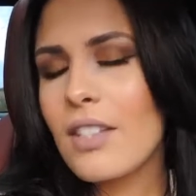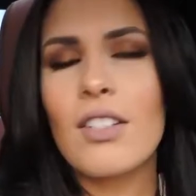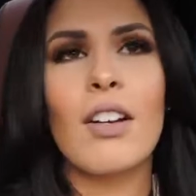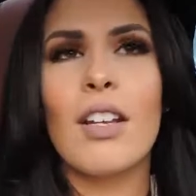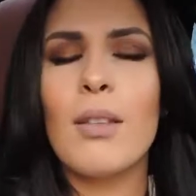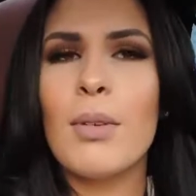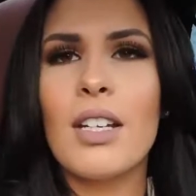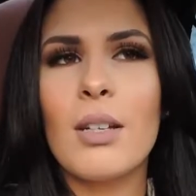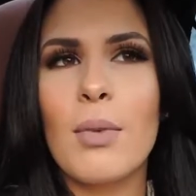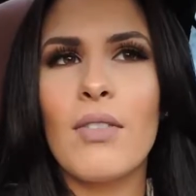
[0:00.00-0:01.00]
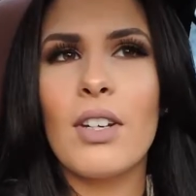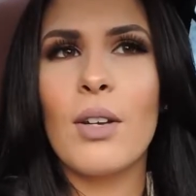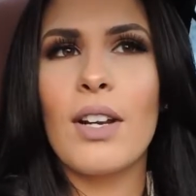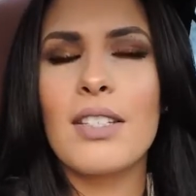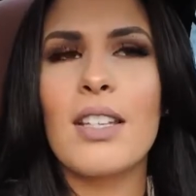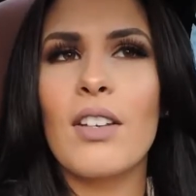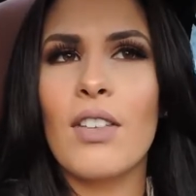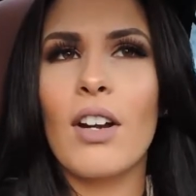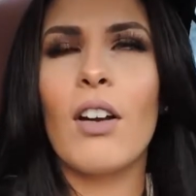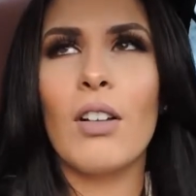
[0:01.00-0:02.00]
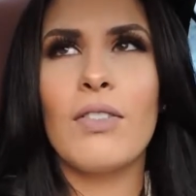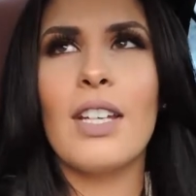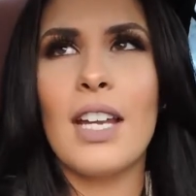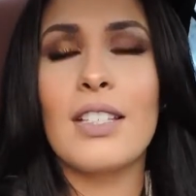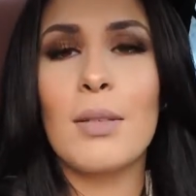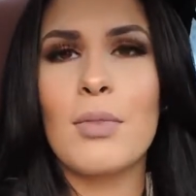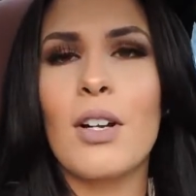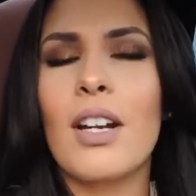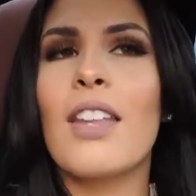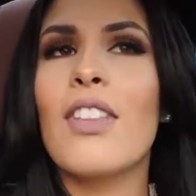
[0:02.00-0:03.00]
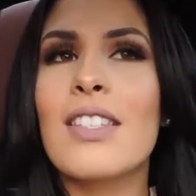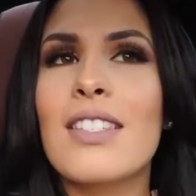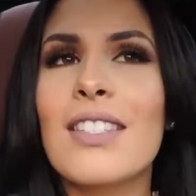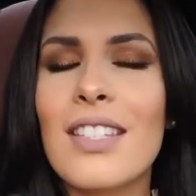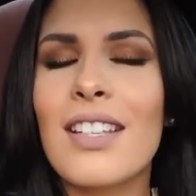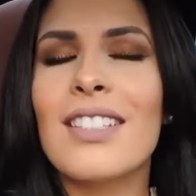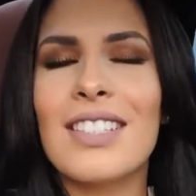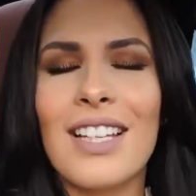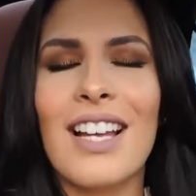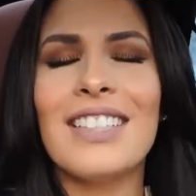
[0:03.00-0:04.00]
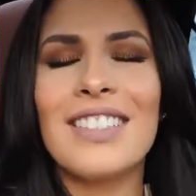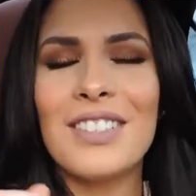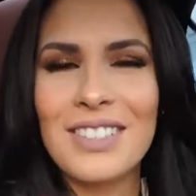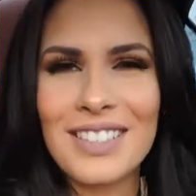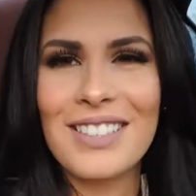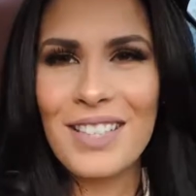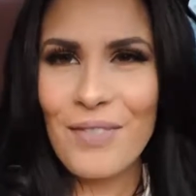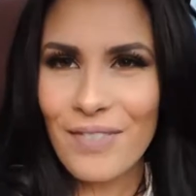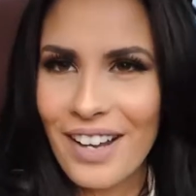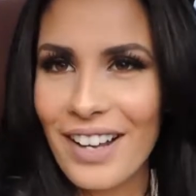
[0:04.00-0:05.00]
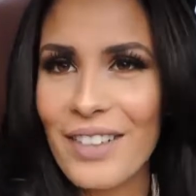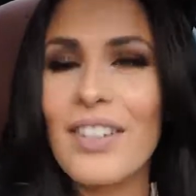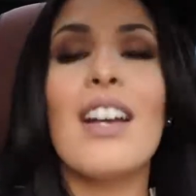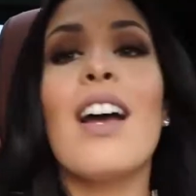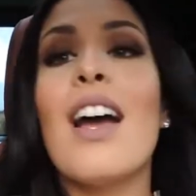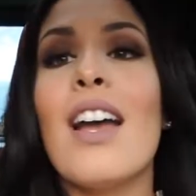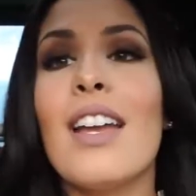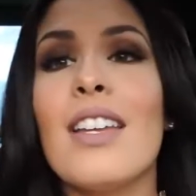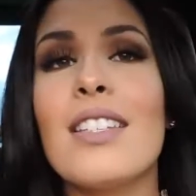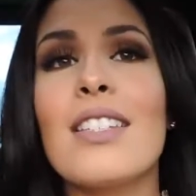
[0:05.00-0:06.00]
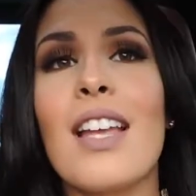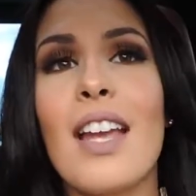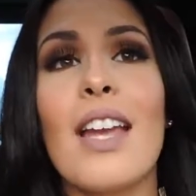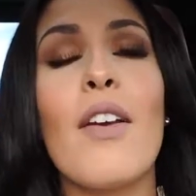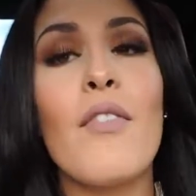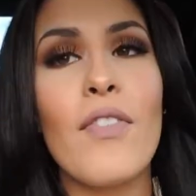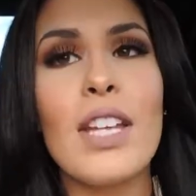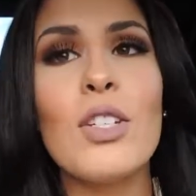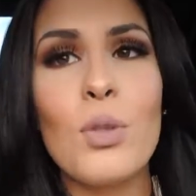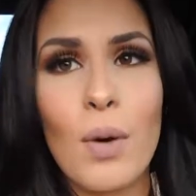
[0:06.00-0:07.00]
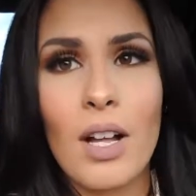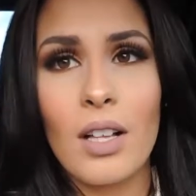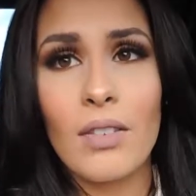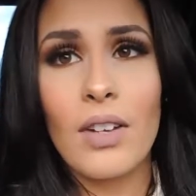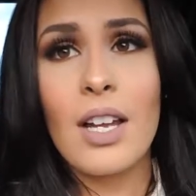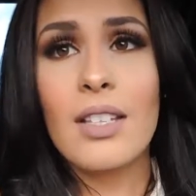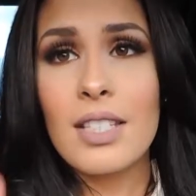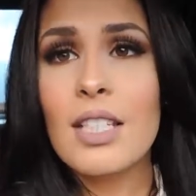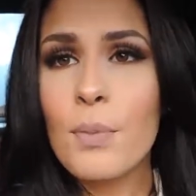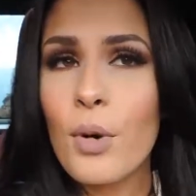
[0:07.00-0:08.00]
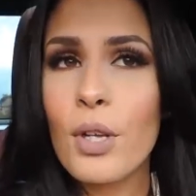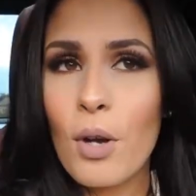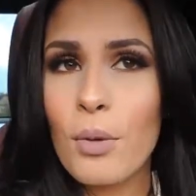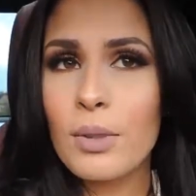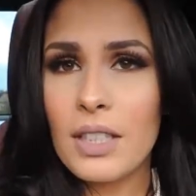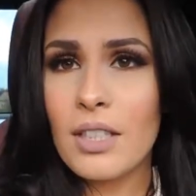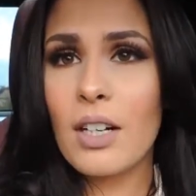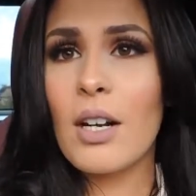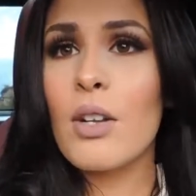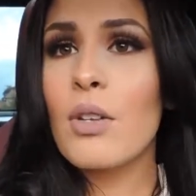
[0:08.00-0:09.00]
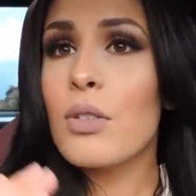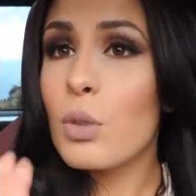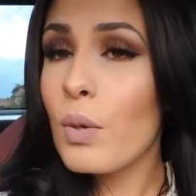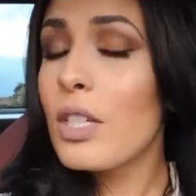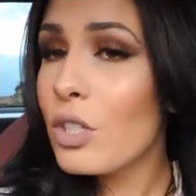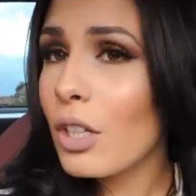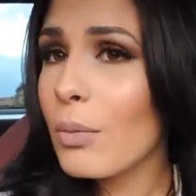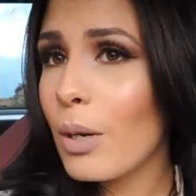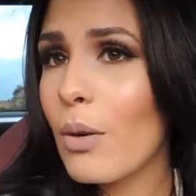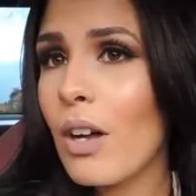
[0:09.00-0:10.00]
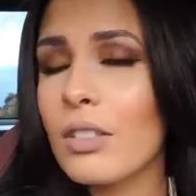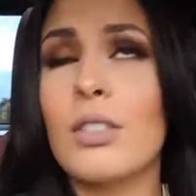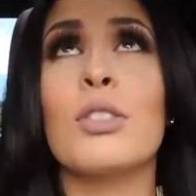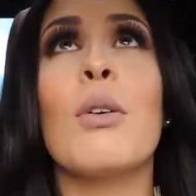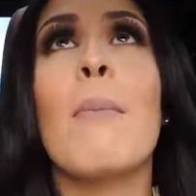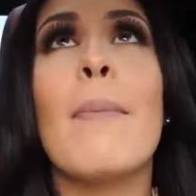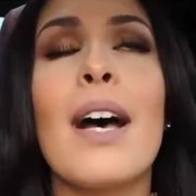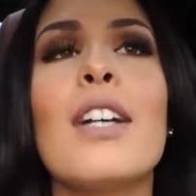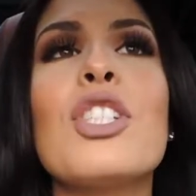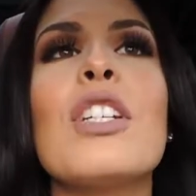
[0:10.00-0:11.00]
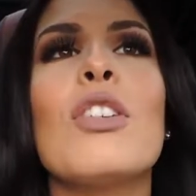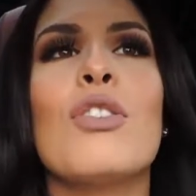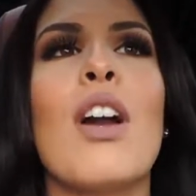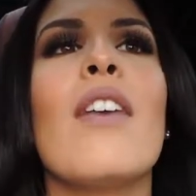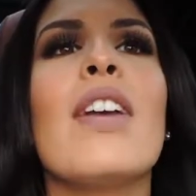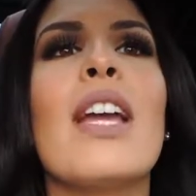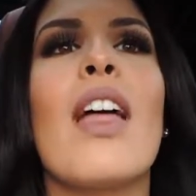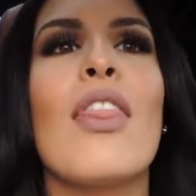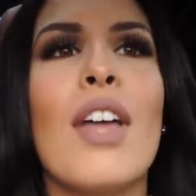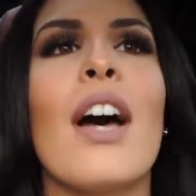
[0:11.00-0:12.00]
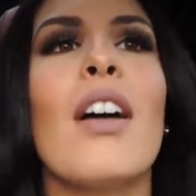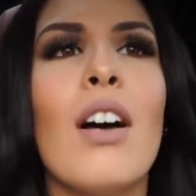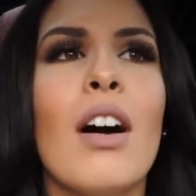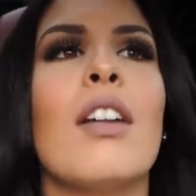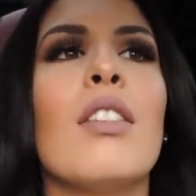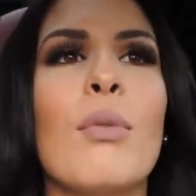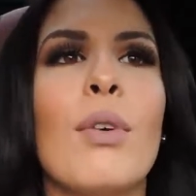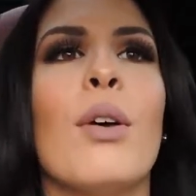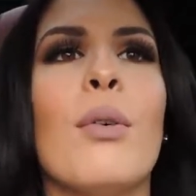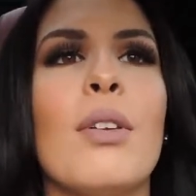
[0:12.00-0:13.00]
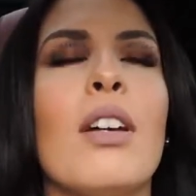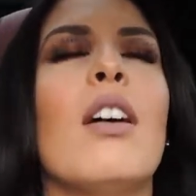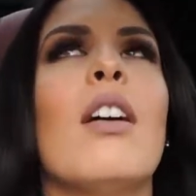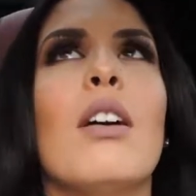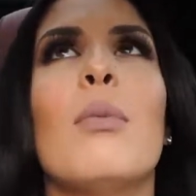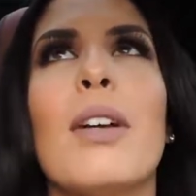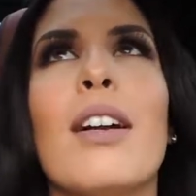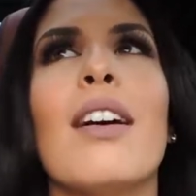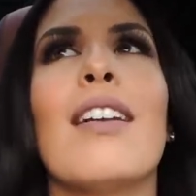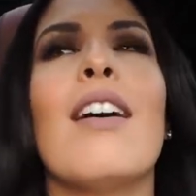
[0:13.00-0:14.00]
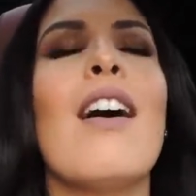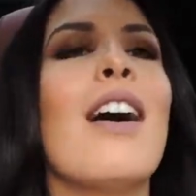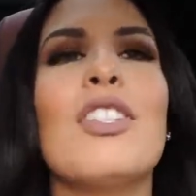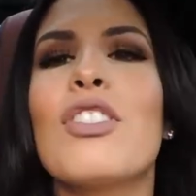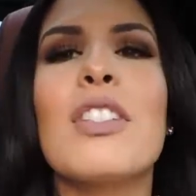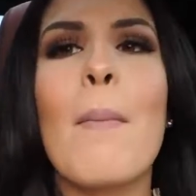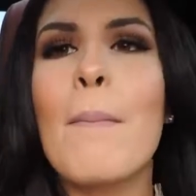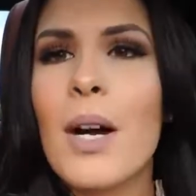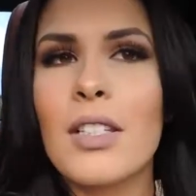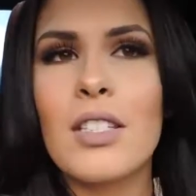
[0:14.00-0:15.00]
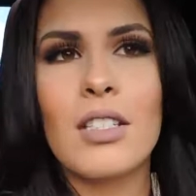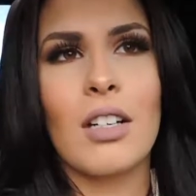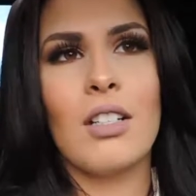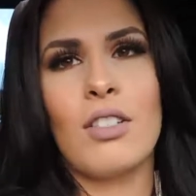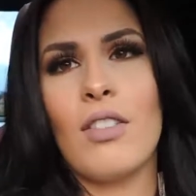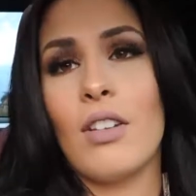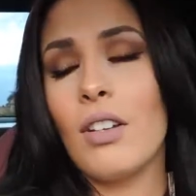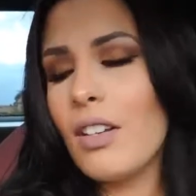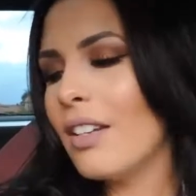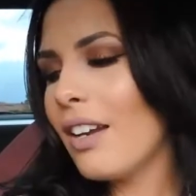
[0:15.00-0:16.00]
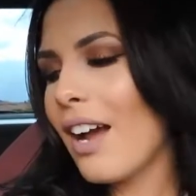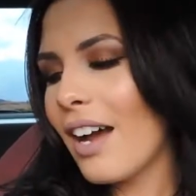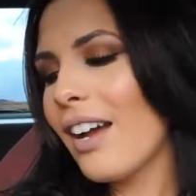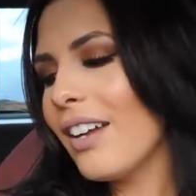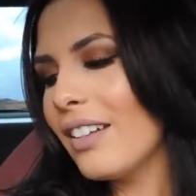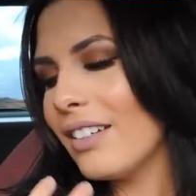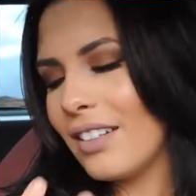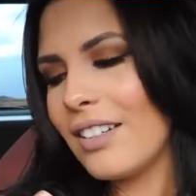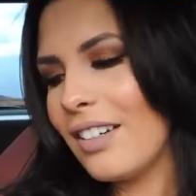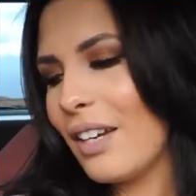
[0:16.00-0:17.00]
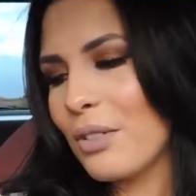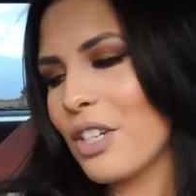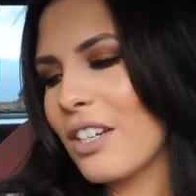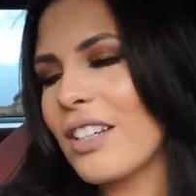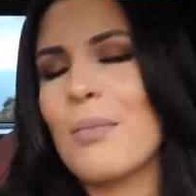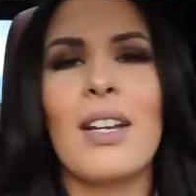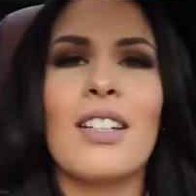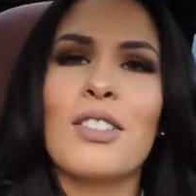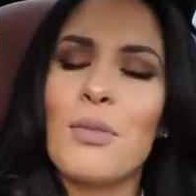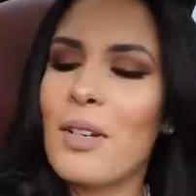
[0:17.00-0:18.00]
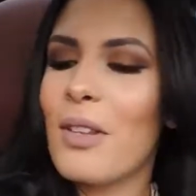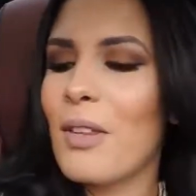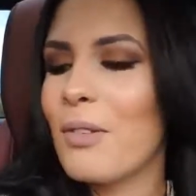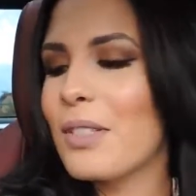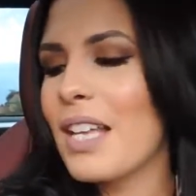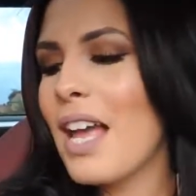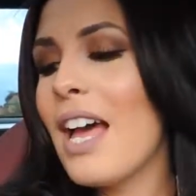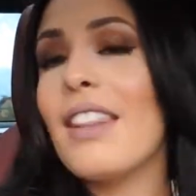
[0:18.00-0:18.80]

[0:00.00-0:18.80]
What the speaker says: Sorry, in the beginning of my video I said they are all V8s. I'm sorry. The SL65 is a V12, 6.0 liter, twin turbo also. So imagine driving that on the road. Oh my god. Just a monster under the hood. I wish I could get my hands on one of those.